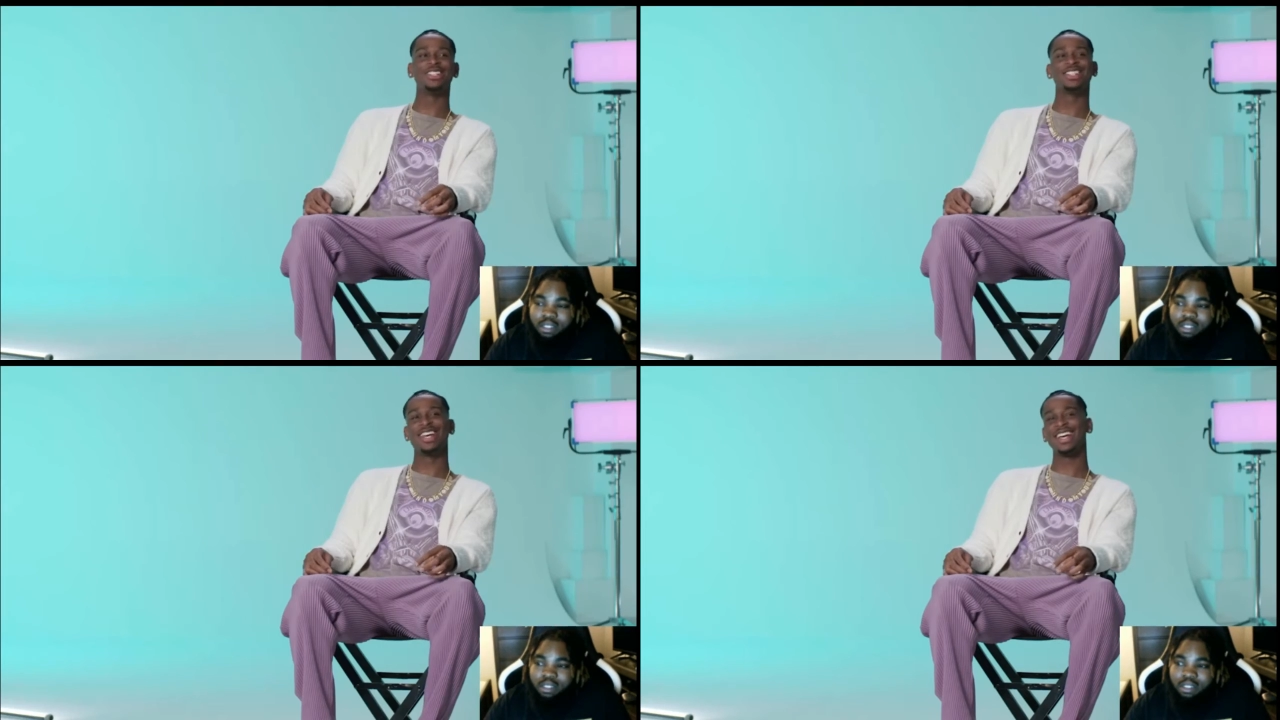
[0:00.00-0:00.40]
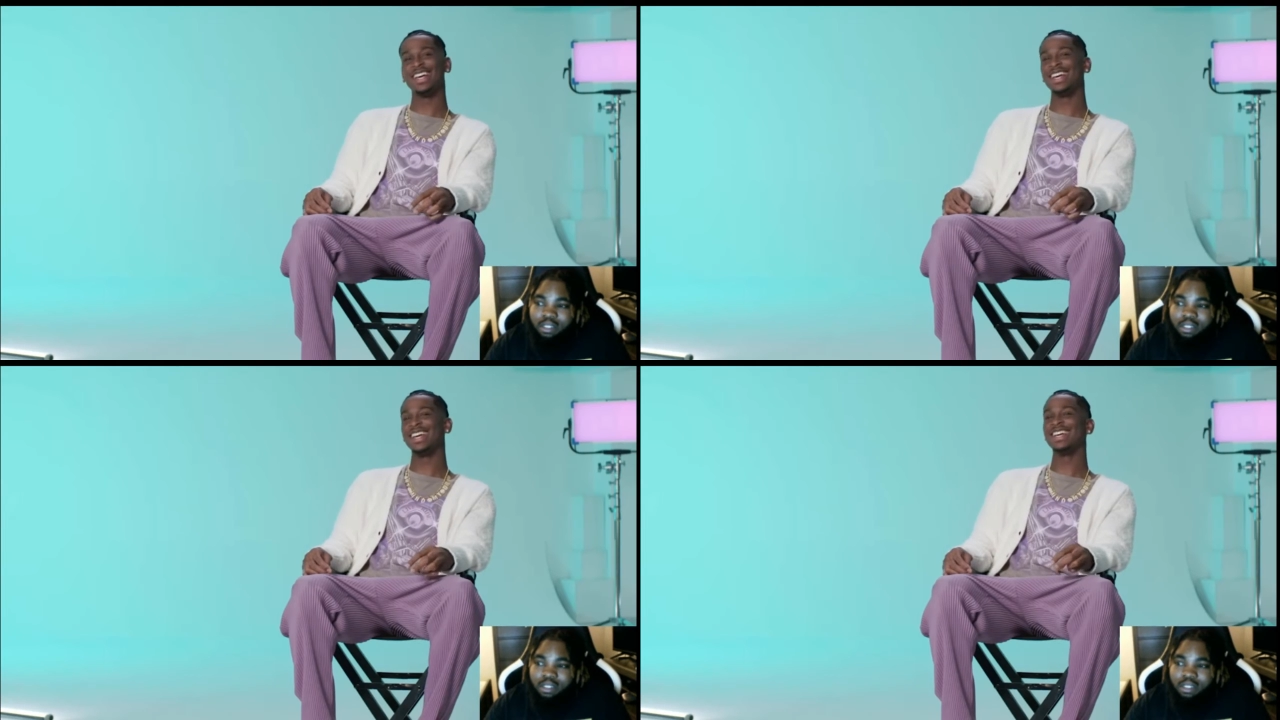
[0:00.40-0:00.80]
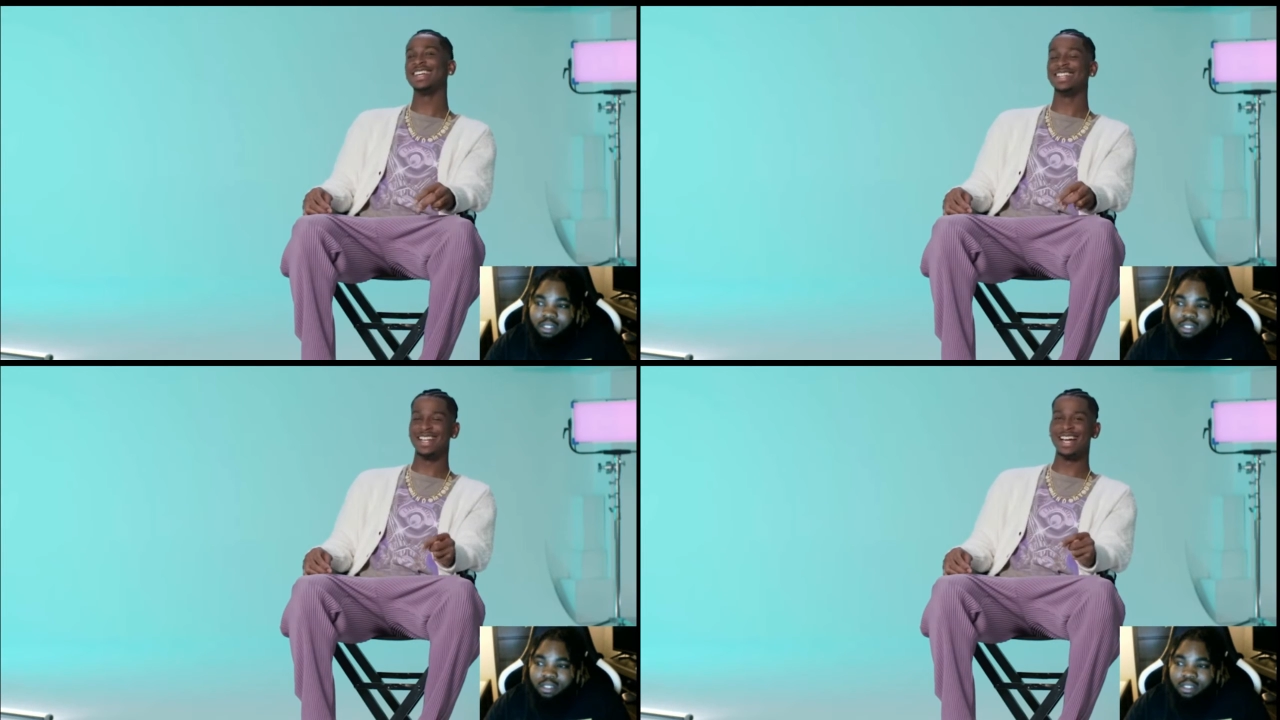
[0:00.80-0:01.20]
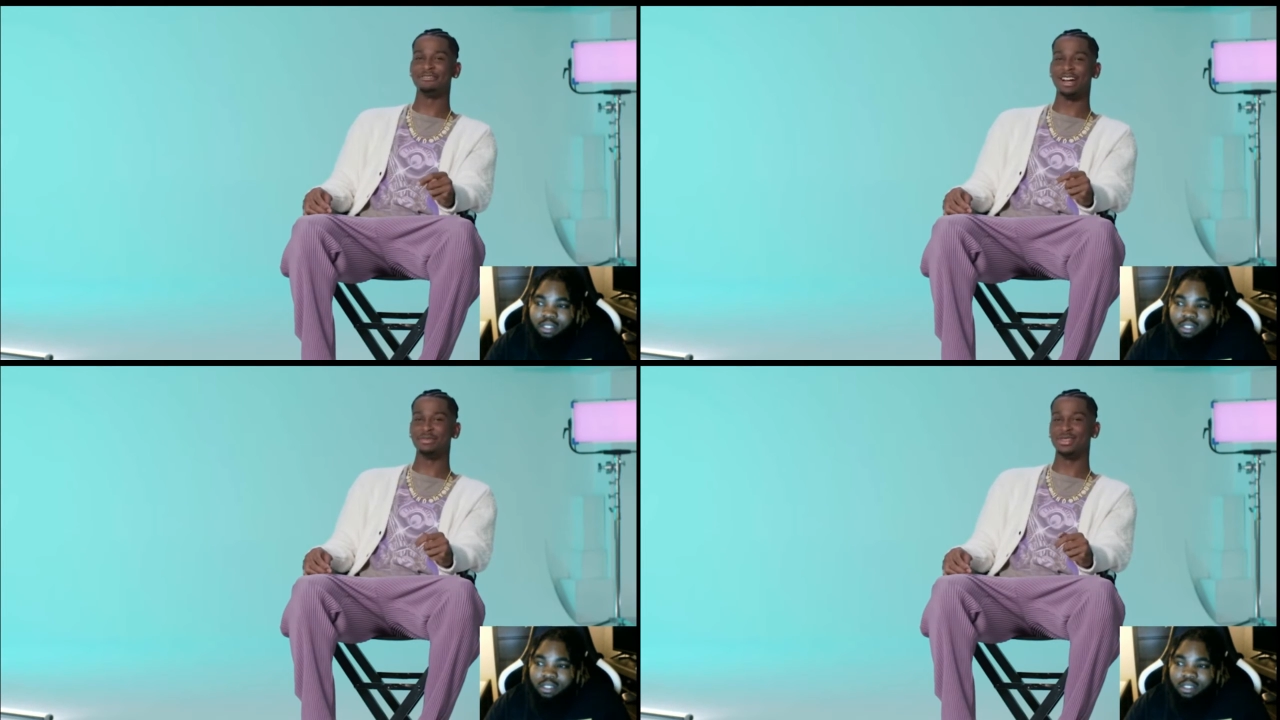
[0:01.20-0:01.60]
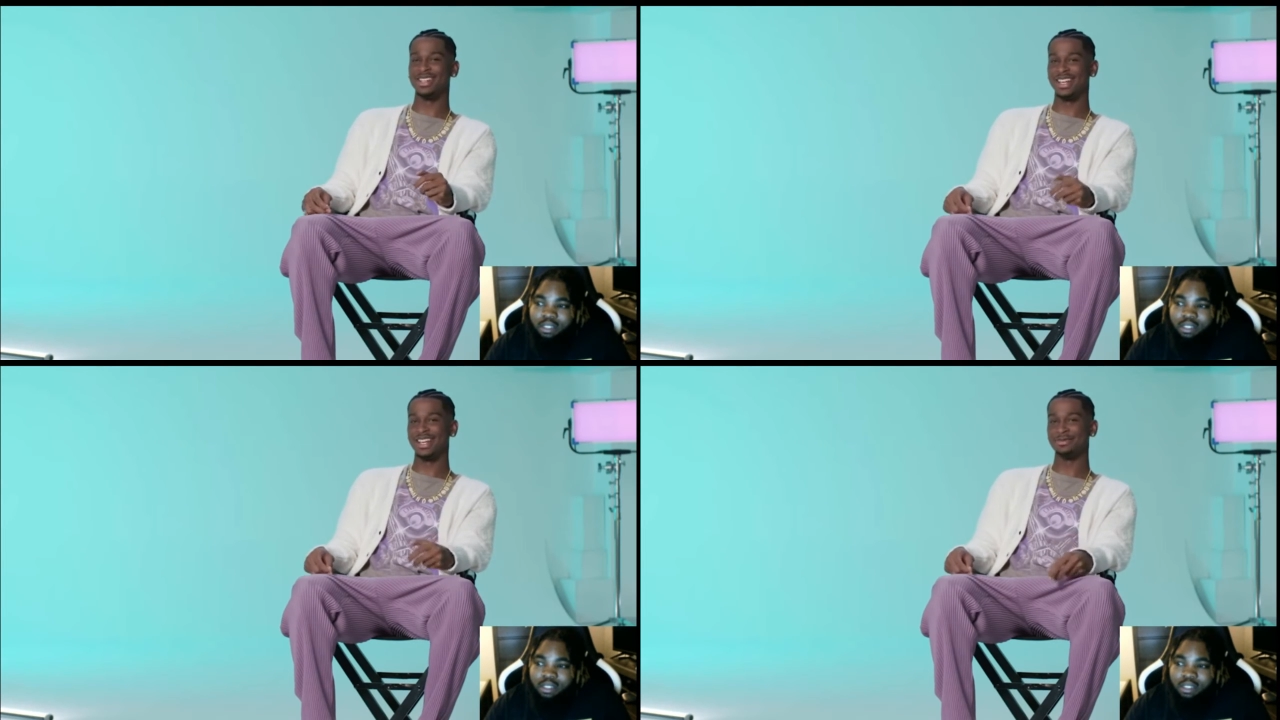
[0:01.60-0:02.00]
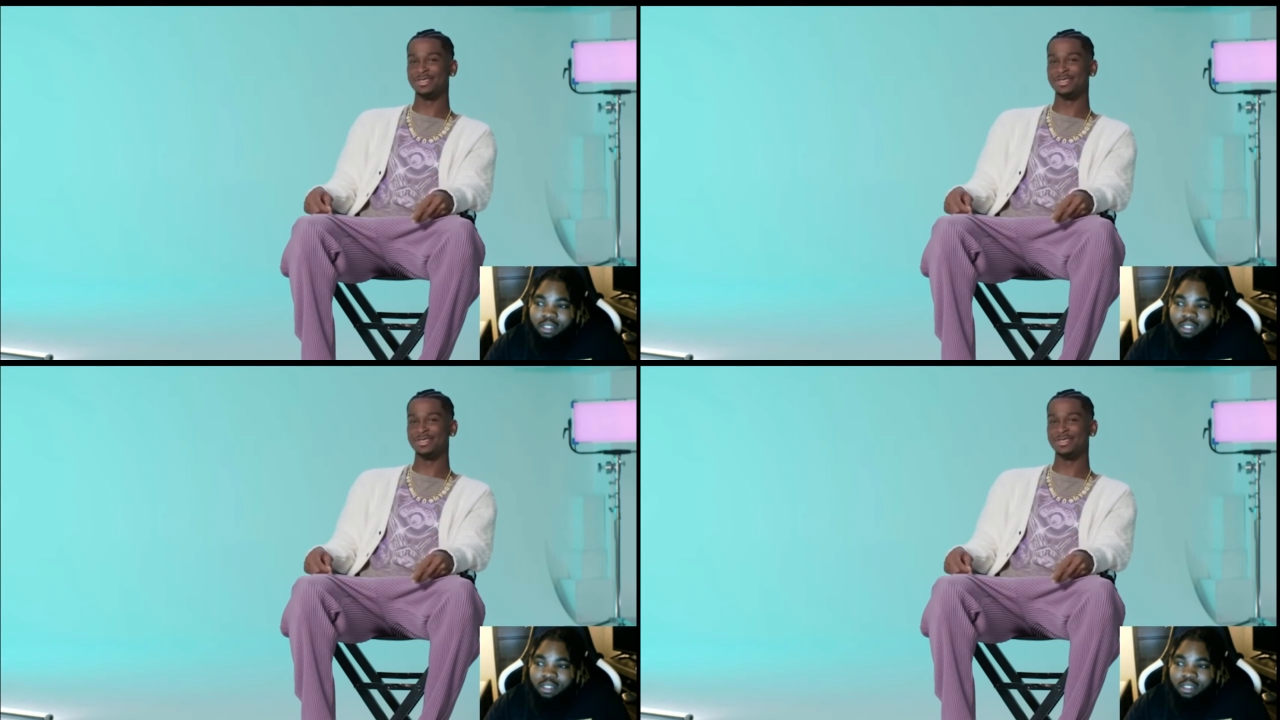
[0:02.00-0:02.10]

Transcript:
Speaker 1: say 95% of games.